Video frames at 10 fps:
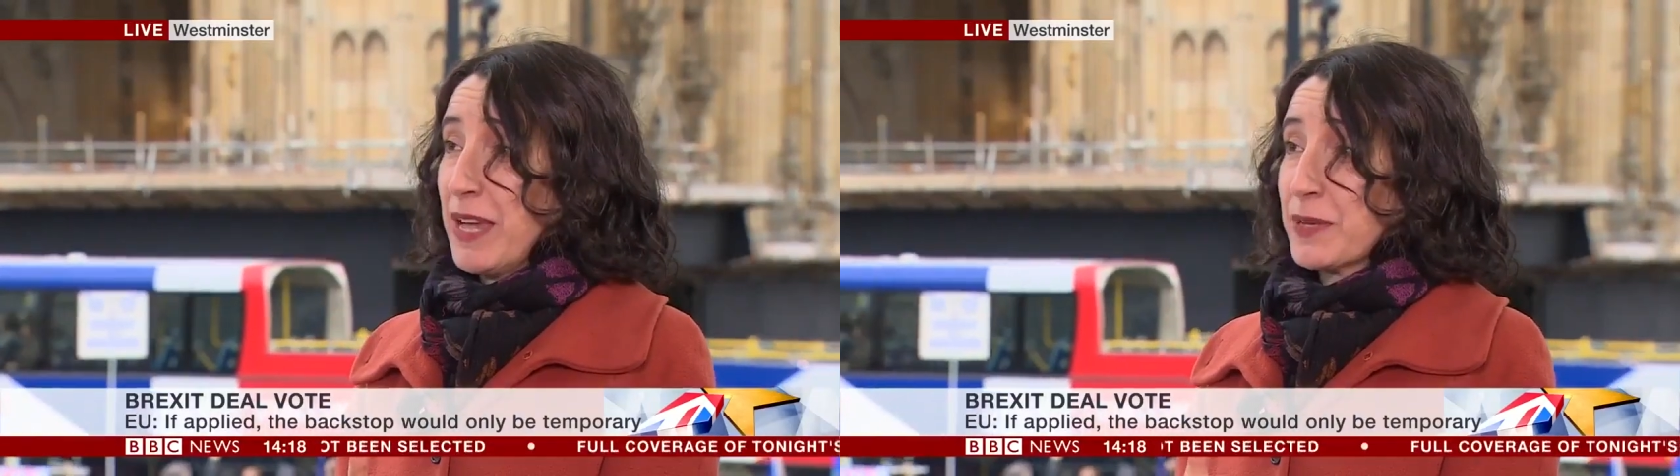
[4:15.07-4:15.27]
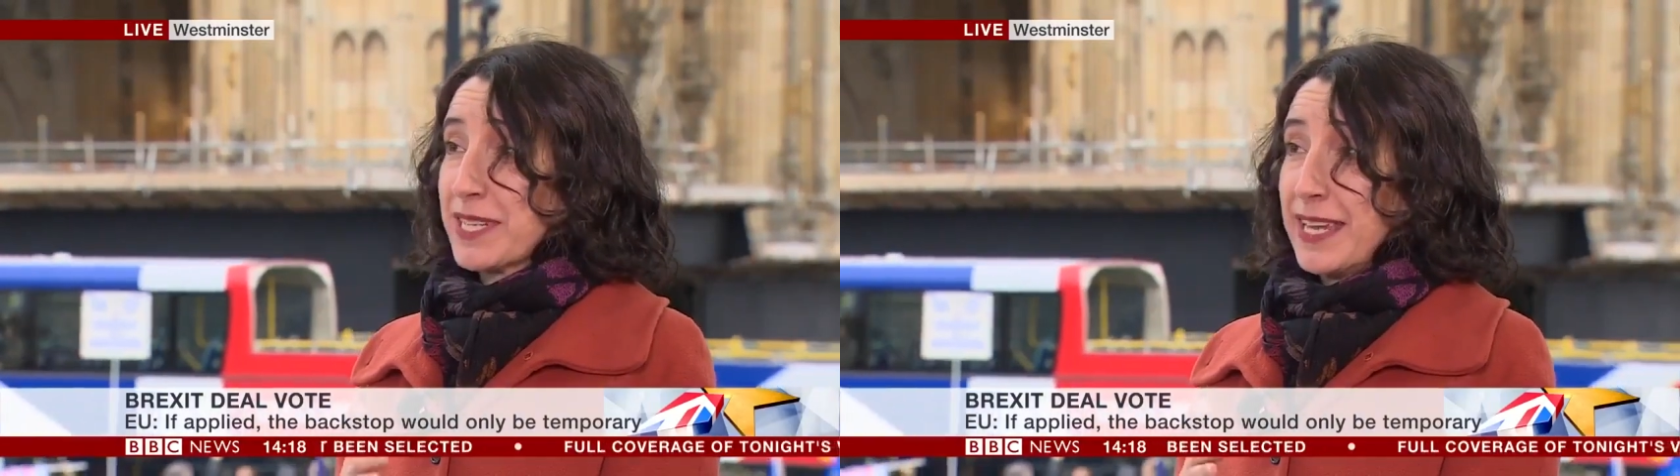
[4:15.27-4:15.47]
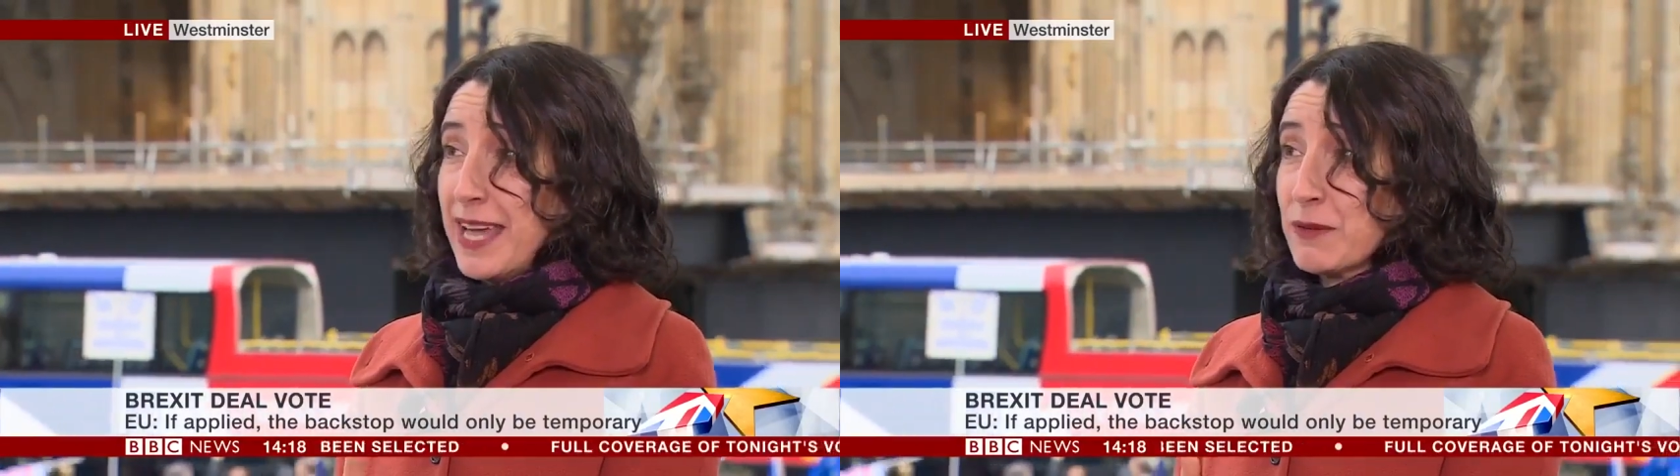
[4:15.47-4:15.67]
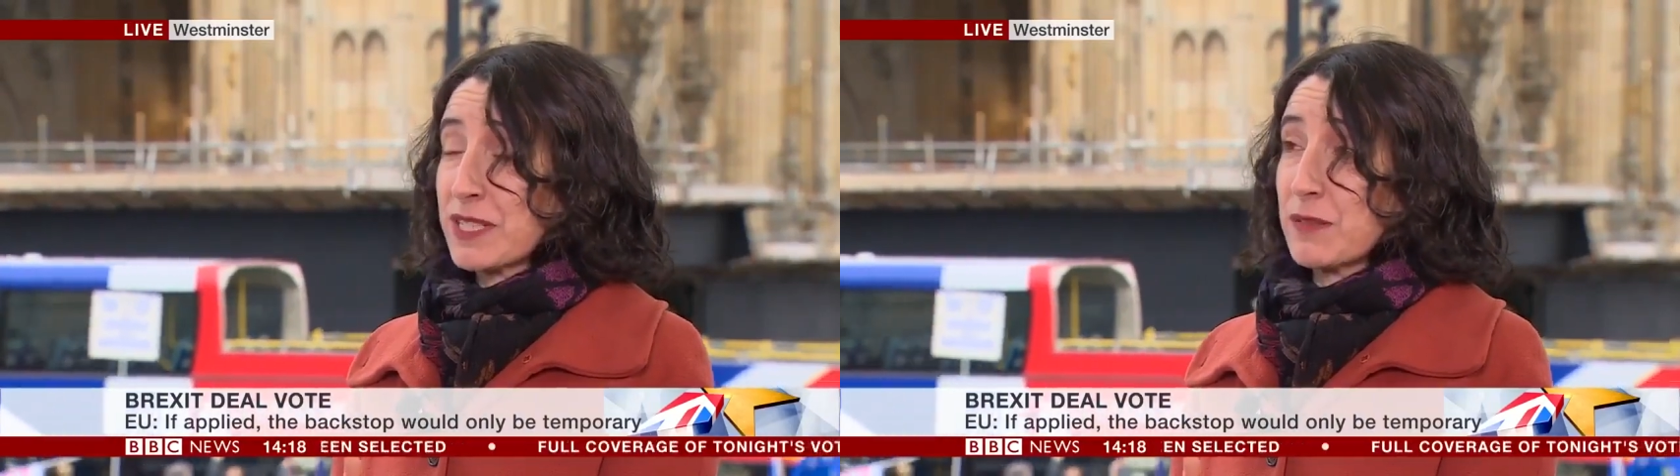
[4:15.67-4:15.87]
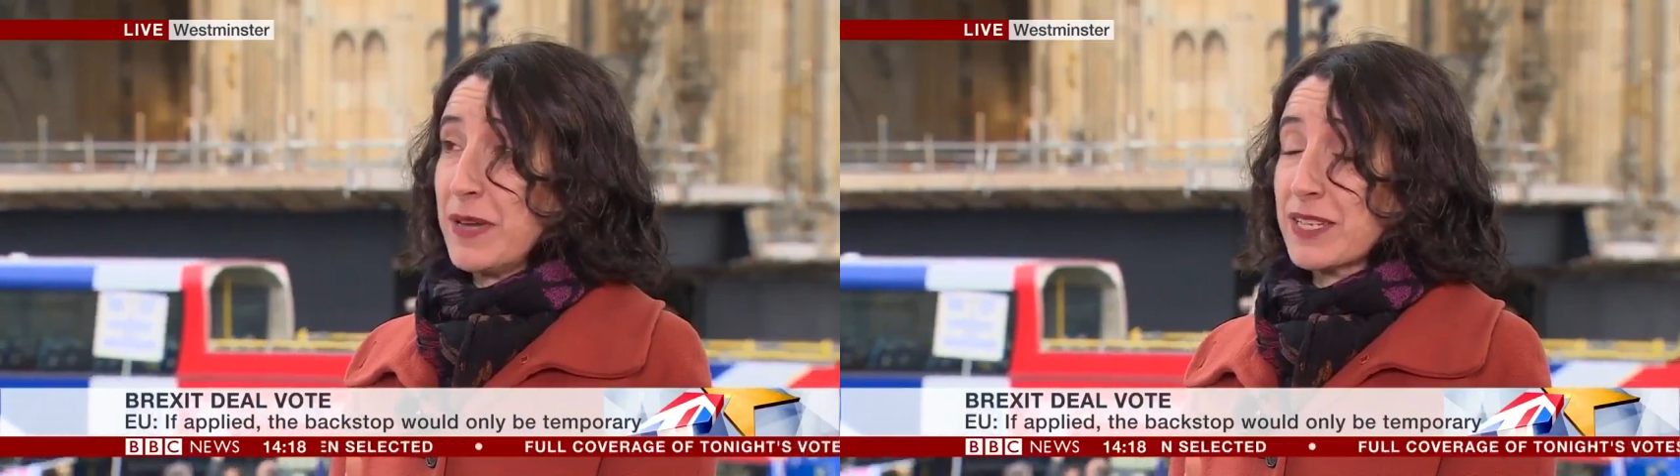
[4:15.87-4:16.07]
be able to get
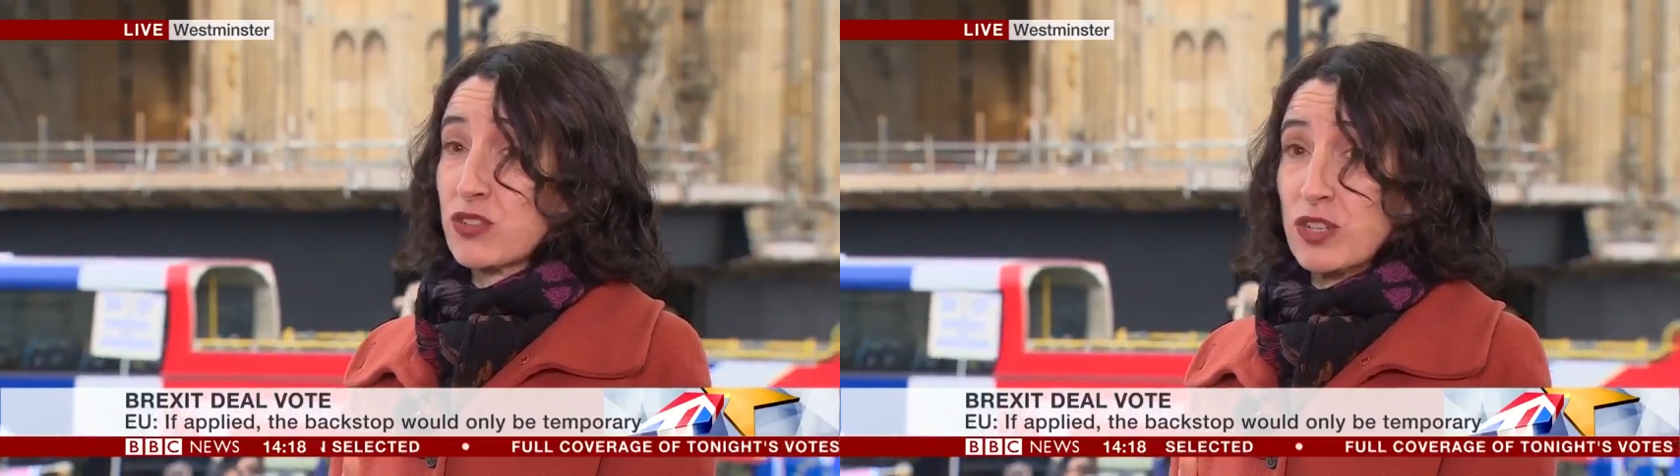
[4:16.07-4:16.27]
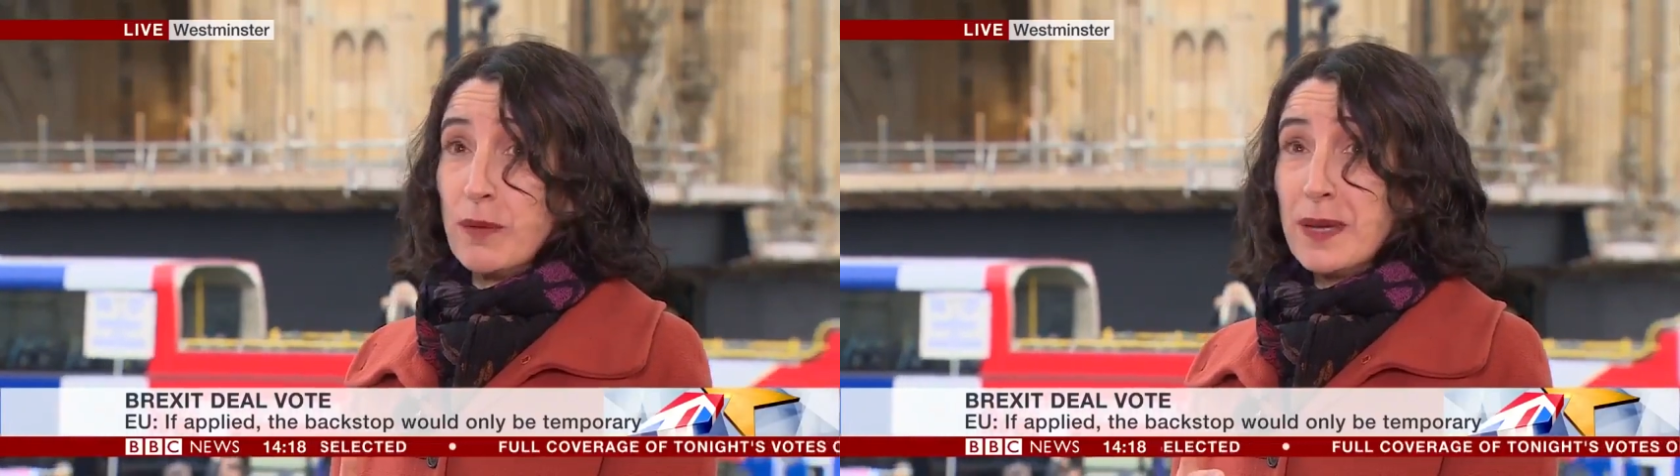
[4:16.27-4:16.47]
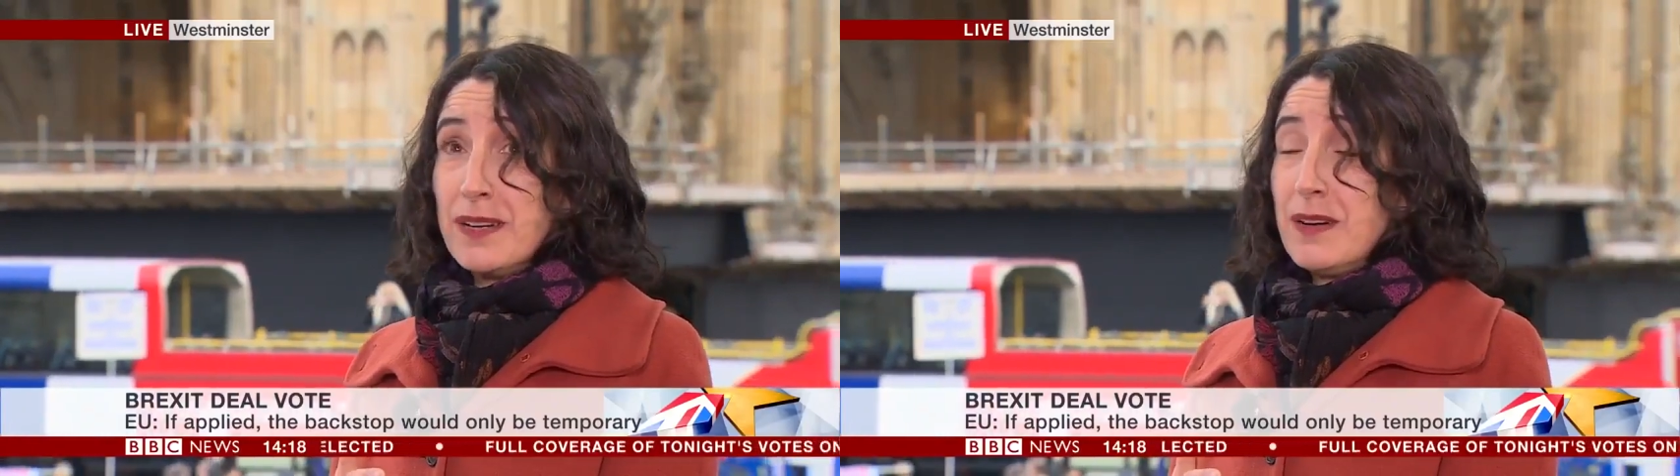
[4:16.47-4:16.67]
out of the backstop.